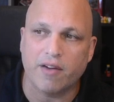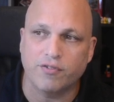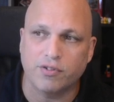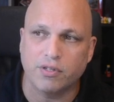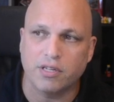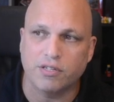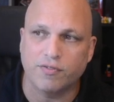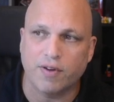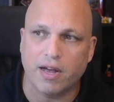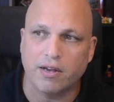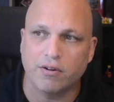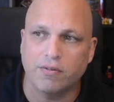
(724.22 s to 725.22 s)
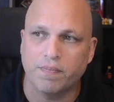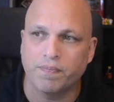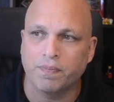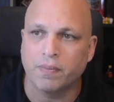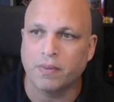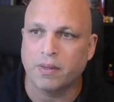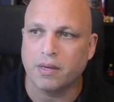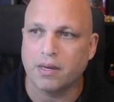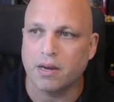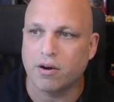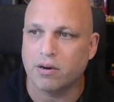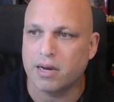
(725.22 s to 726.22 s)
to this file in
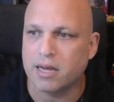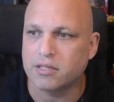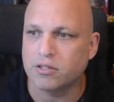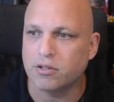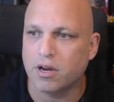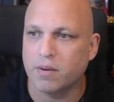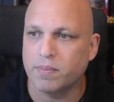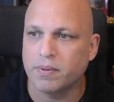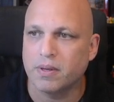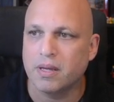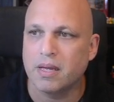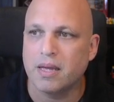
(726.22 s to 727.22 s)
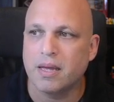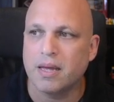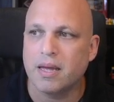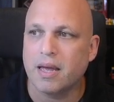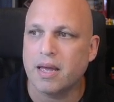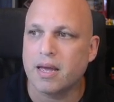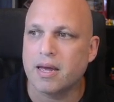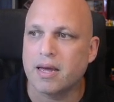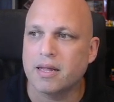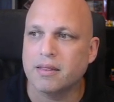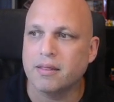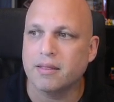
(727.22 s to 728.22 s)
our desktop,
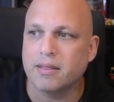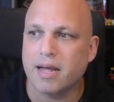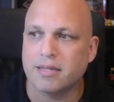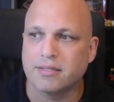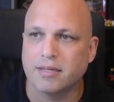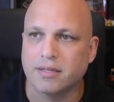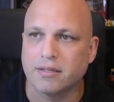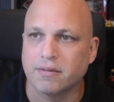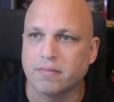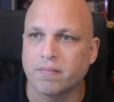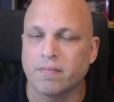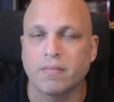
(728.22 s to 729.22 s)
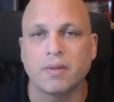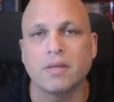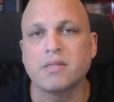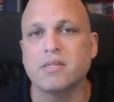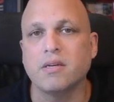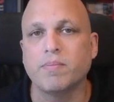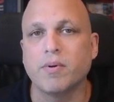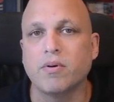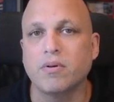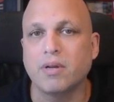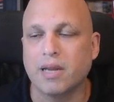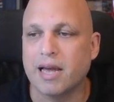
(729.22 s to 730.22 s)
and that's it.
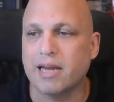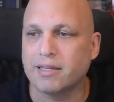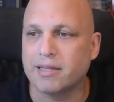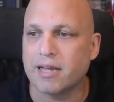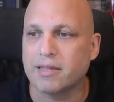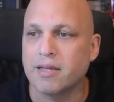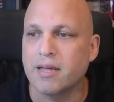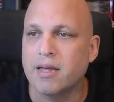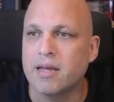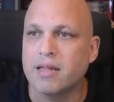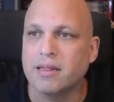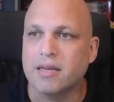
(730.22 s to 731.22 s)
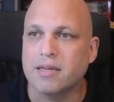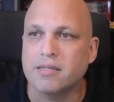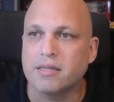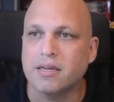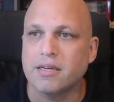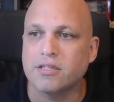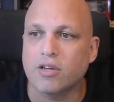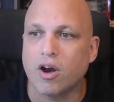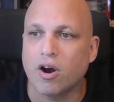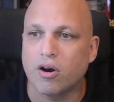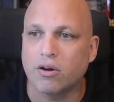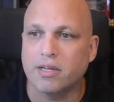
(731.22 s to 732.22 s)
Simple like that. This is
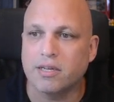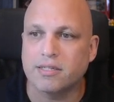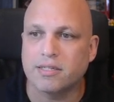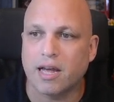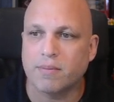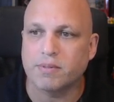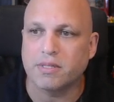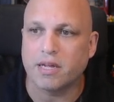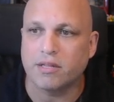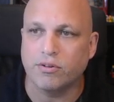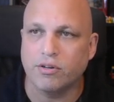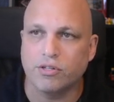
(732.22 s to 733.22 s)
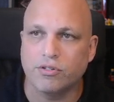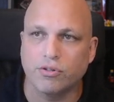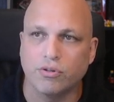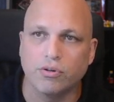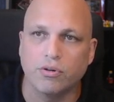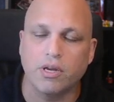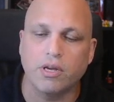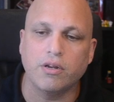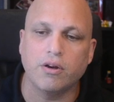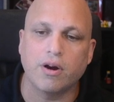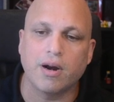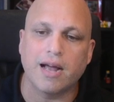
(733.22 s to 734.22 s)
all the steps that you need to do in
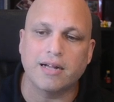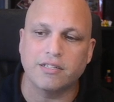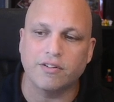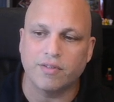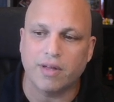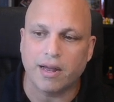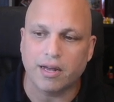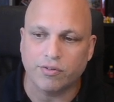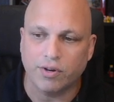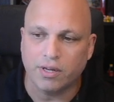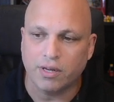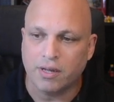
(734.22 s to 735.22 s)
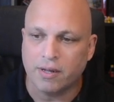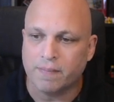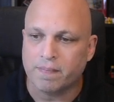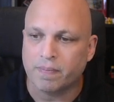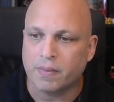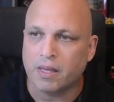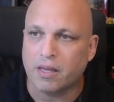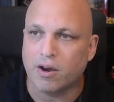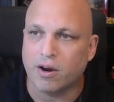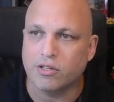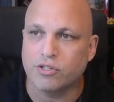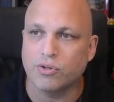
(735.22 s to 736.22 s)
your Active Directory in
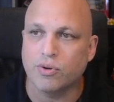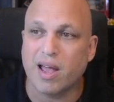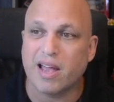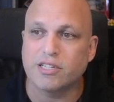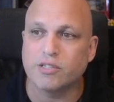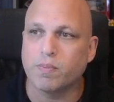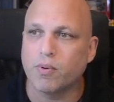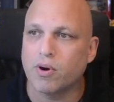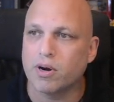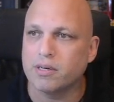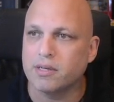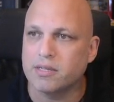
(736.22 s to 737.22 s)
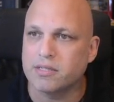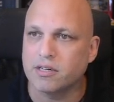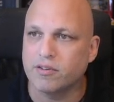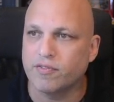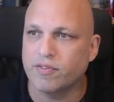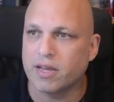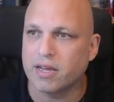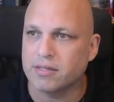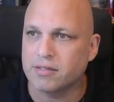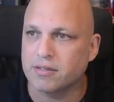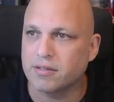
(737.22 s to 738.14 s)
order to export these certificates.